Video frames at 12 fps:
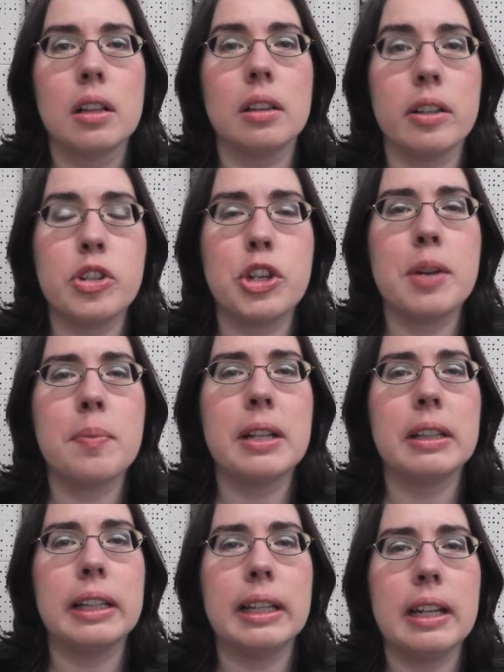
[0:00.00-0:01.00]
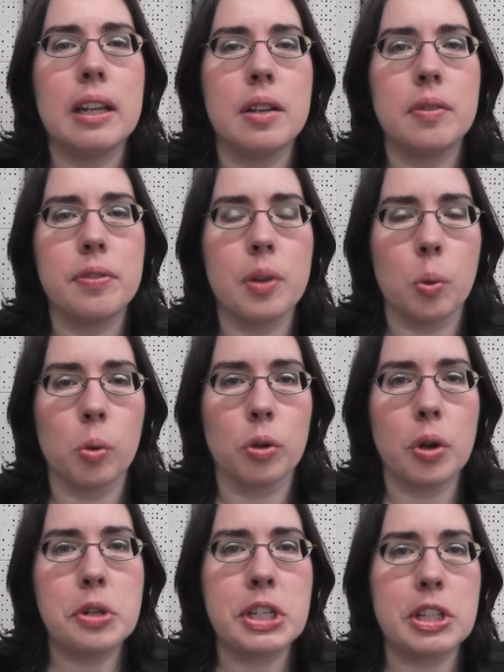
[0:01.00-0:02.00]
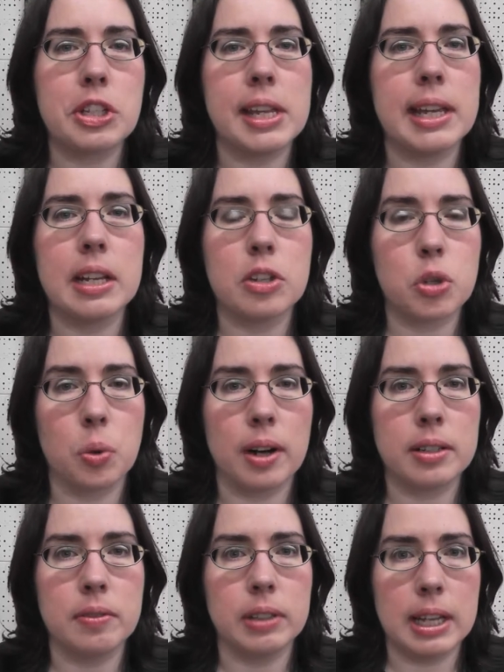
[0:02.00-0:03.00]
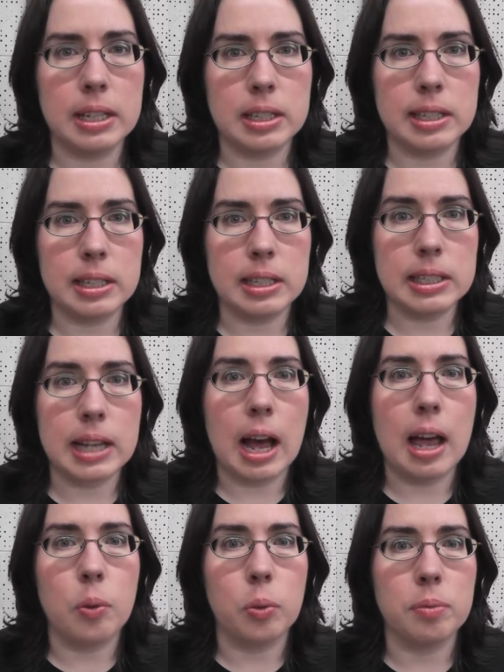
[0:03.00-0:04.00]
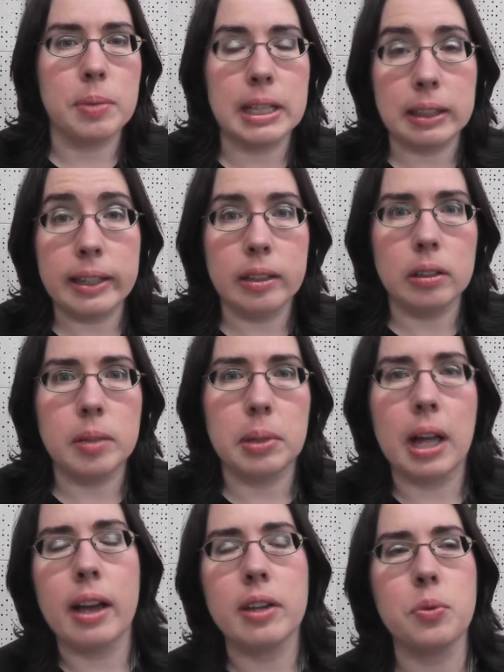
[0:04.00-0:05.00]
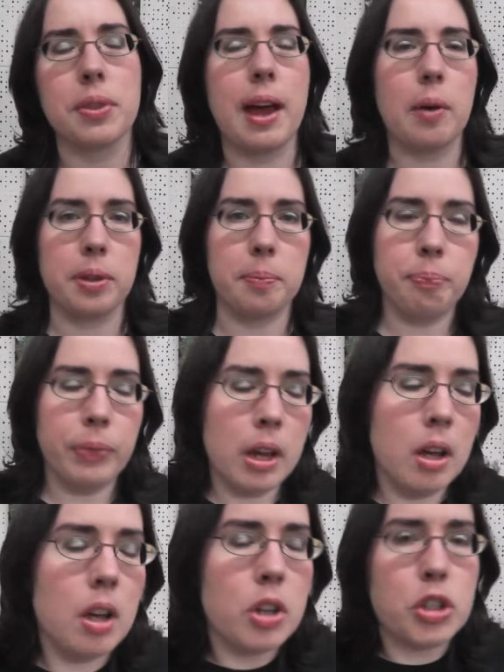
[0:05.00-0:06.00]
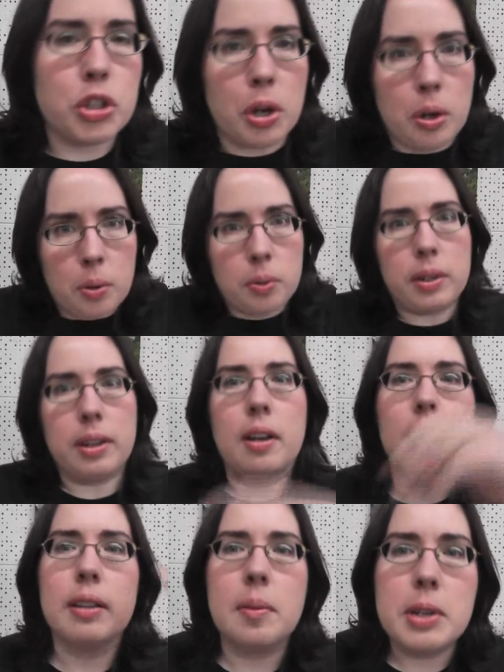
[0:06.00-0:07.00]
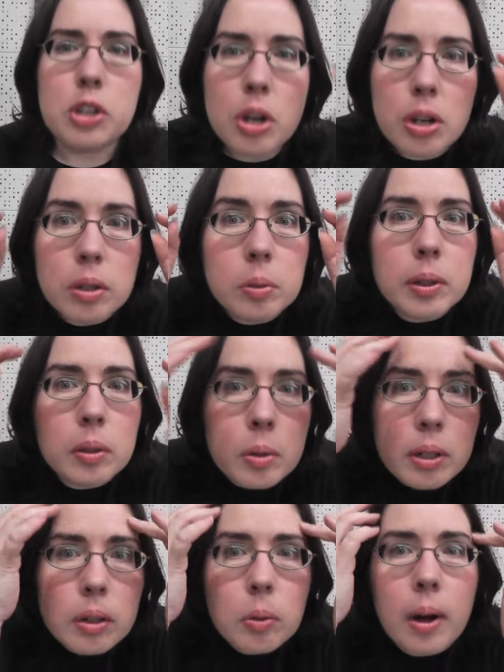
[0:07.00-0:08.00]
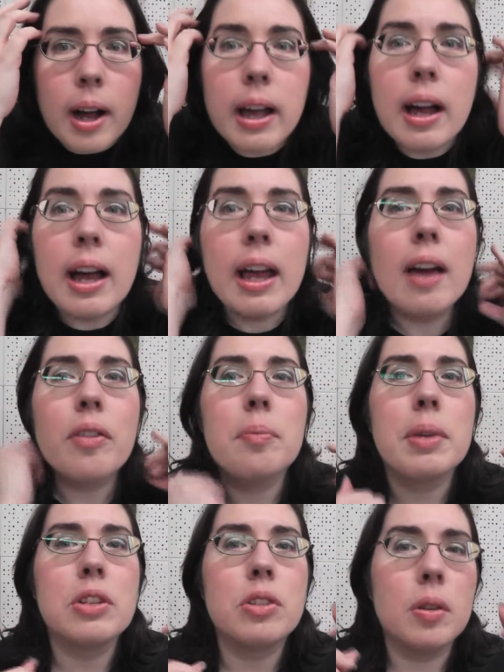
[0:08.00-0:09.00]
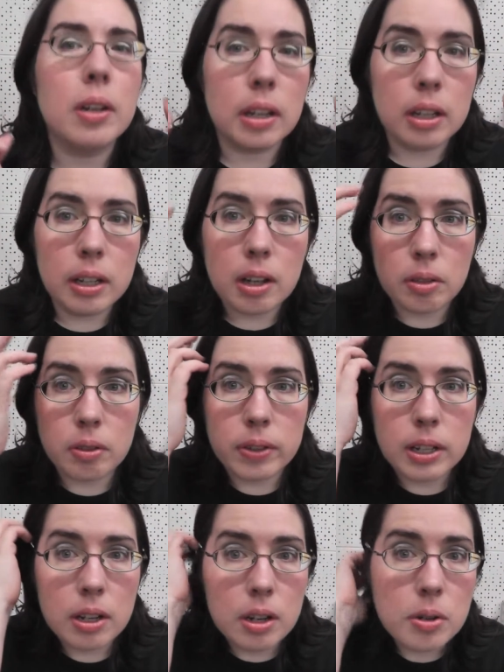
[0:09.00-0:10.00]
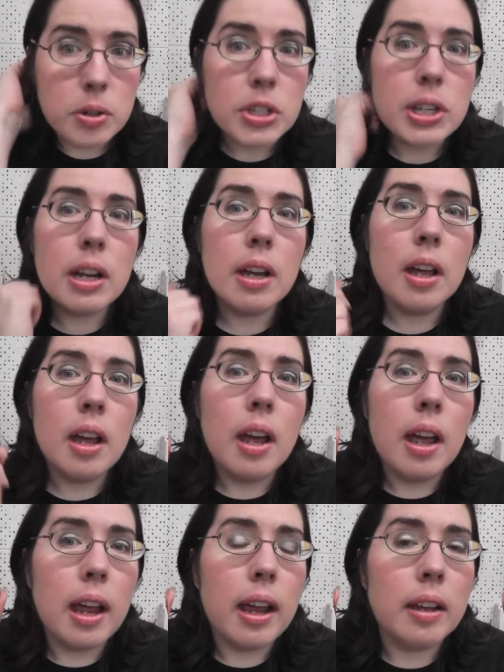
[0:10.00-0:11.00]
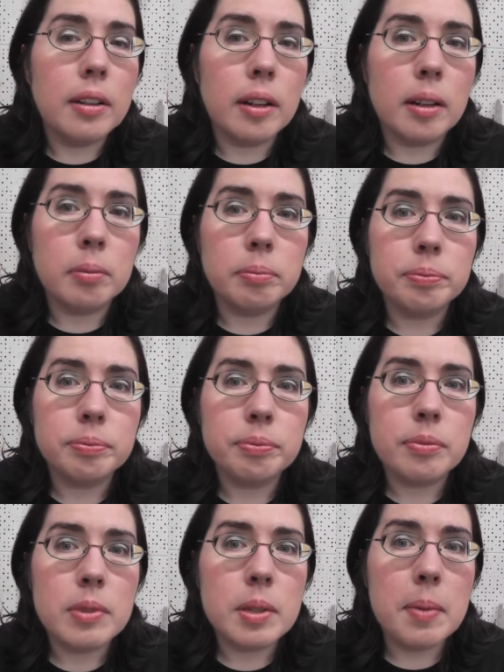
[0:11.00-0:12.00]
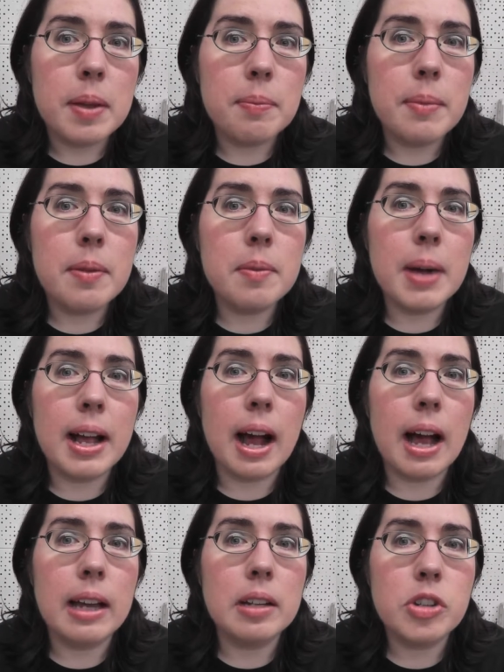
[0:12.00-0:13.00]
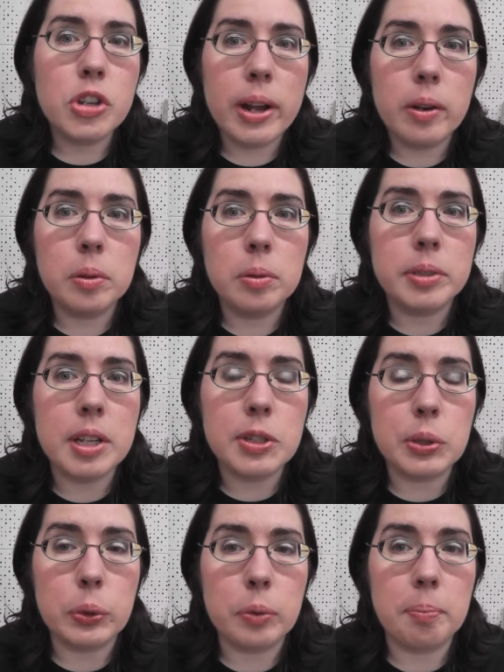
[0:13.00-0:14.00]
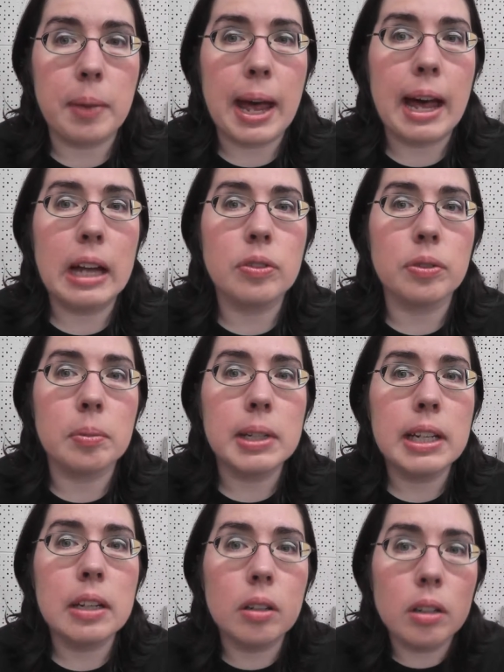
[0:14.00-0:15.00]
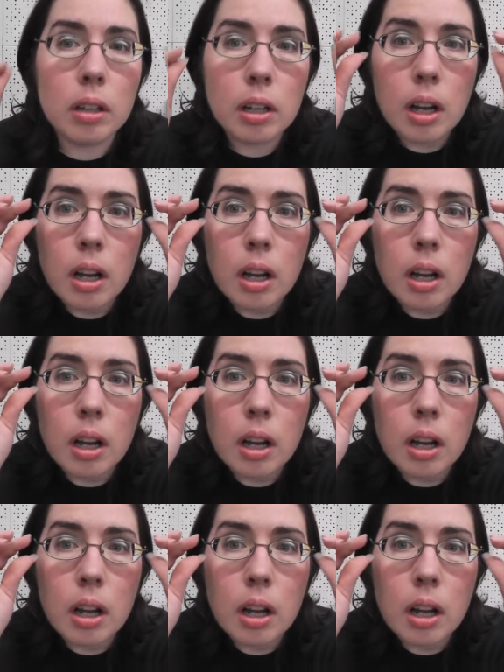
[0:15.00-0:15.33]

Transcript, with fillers: legitimately, if there were no such thing as corrective lenses, I would be legally blind without them. So yeah, let me show you real quick why I haven't been doing any other videos. And um, maybe, maybe my eye shadow doesn't look bad from here,